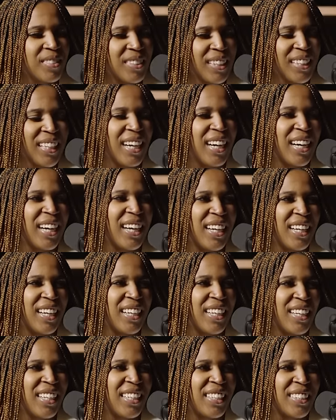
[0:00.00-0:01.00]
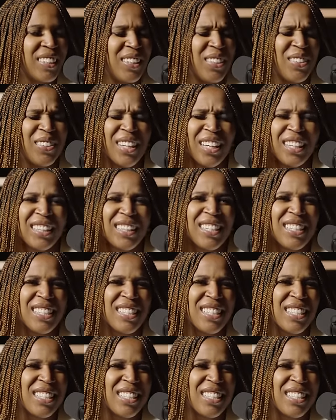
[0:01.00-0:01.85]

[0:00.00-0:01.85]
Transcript: Yeah. So you but like, I mean, it wasn't bad.